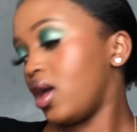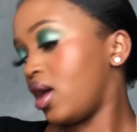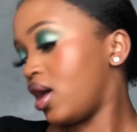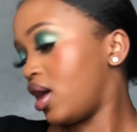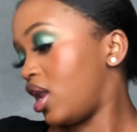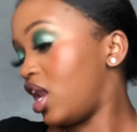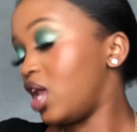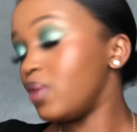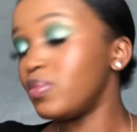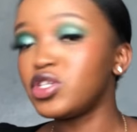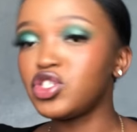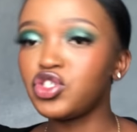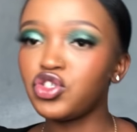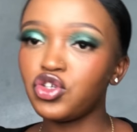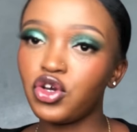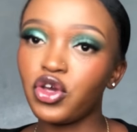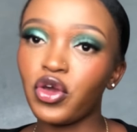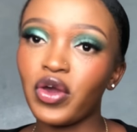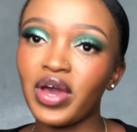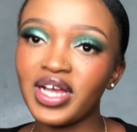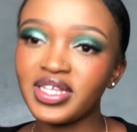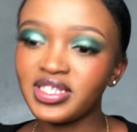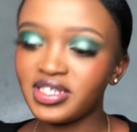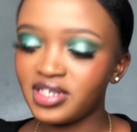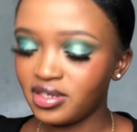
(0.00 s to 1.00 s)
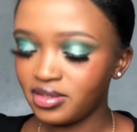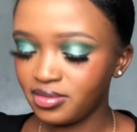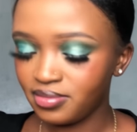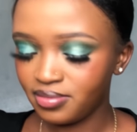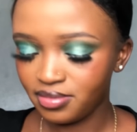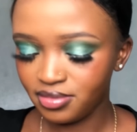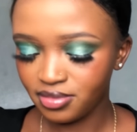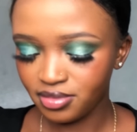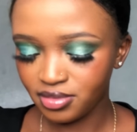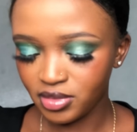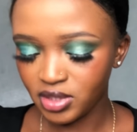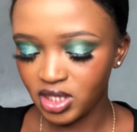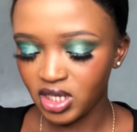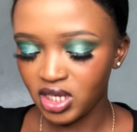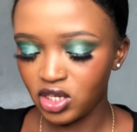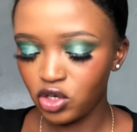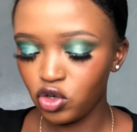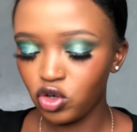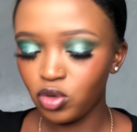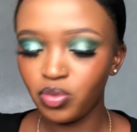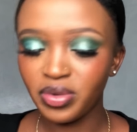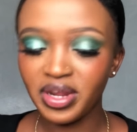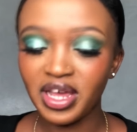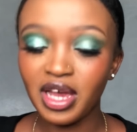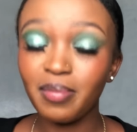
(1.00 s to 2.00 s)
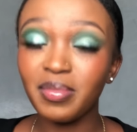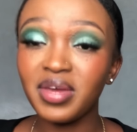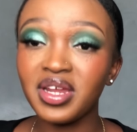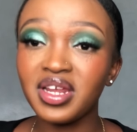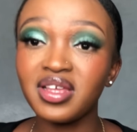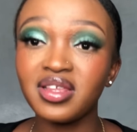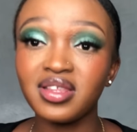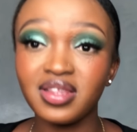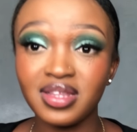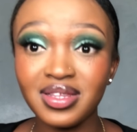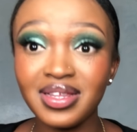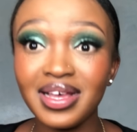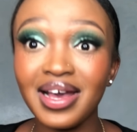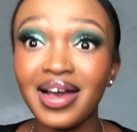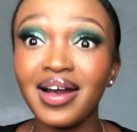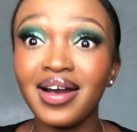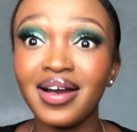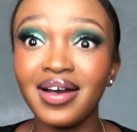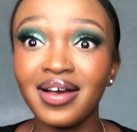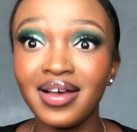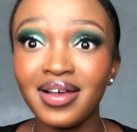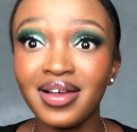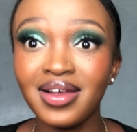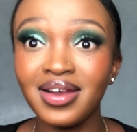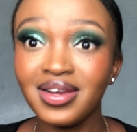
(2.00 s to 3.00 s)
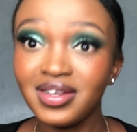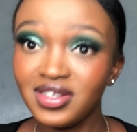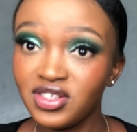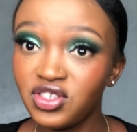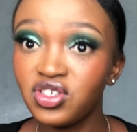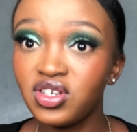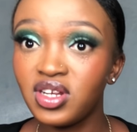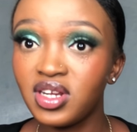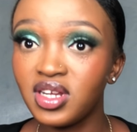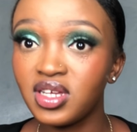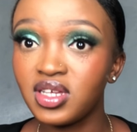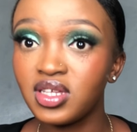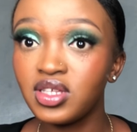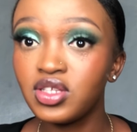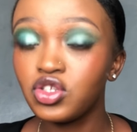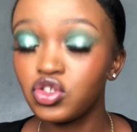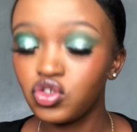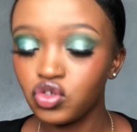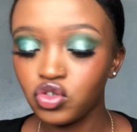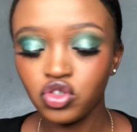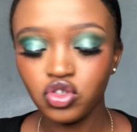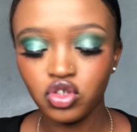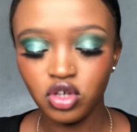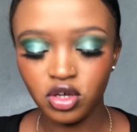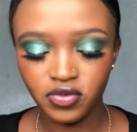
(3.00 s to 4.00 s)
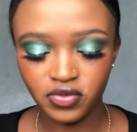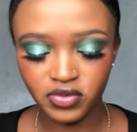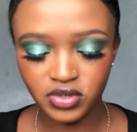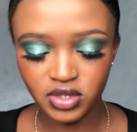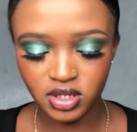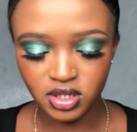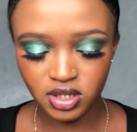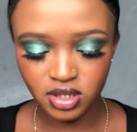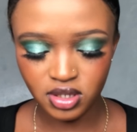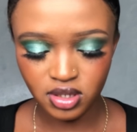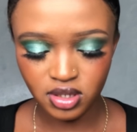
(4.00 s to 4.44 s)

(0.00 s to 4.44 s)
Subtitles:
Let me show you ata. Domniamini, they are literally so soft.